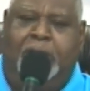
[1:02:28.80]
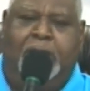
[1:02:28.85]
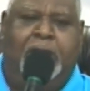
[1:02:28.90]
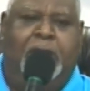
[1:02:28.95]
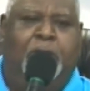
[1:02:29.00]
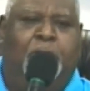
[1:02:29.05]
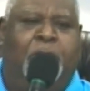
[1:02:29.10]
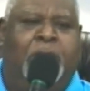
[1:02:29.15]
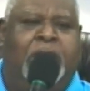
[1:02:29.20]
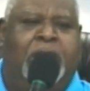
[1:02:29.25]

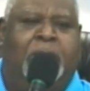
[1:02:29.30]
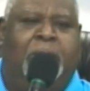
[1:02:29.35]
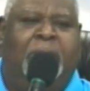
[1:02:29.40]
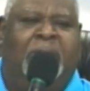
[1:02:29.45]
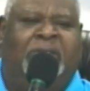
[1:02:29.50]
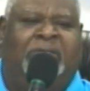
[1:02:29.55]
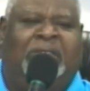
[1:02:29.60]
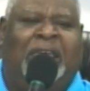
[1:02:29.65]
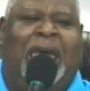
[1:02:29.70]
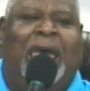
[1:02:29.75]
When the
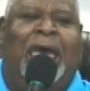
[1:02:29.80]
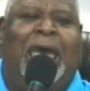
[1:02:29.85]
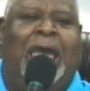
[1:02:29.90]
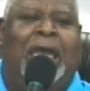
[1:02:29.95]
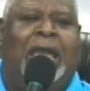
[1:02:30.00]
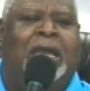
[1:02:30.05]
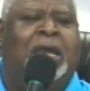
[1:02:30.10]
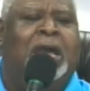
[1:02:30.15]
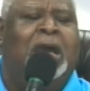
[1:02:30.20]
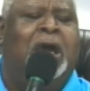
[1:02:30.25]
Messiah
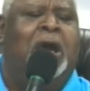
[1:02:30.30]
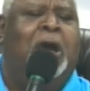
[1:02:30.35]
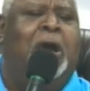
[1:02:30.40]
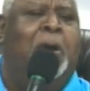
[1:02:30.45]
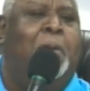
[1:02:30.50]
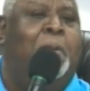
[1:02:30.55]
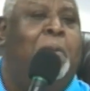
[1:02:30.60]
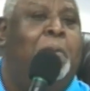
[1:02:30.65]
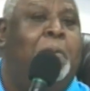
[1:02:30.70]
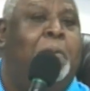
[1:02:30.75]

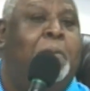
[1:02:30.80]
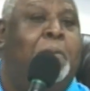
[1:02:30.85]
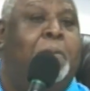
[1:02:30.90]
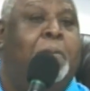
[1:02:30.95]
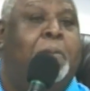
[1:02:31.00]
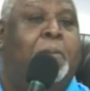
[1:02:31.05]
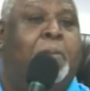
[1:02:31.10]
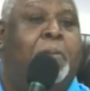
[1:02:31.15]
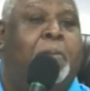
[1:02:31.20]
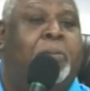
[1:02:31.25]
come,
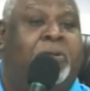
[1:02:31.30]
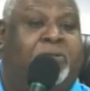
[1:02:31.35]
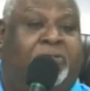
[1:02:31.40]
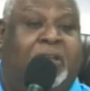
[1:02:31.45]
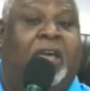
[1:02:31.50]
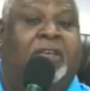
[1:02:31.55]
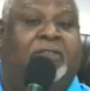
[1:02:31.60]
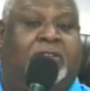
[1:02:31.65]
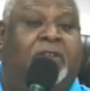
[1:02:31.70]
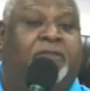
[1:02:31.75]
this
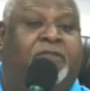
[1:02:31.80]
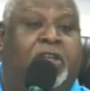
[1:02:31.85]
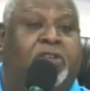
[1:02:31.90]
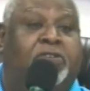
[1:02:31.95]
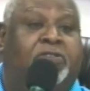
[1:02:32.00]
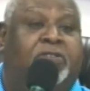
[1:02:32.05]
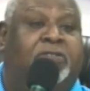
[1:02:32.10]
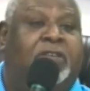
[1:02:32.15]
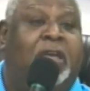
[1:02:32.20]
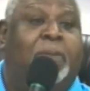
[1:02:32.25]
kind of stuff they
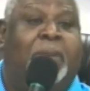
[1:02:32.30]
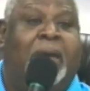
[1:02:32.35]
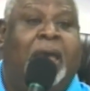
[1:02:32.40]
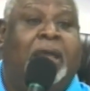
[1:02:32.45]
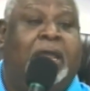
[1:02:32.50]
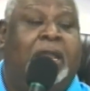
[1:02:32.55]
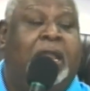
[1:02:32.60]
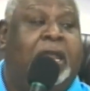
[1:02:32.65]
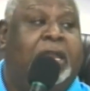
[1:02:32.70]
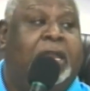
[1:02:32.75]
used to say
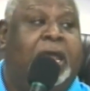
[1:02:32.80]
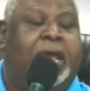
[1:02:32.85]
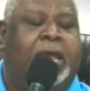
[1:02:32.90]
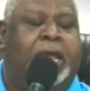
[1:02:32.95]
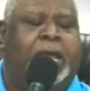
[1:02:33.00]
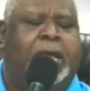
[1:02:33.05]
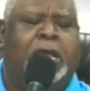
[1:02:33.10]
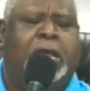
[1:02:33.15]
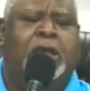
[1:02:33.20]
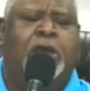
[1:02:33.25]
back in that
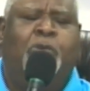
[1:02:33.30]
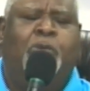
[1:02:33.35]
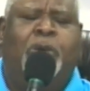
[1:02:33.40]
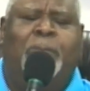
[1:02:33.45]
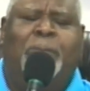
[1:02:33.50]
day. When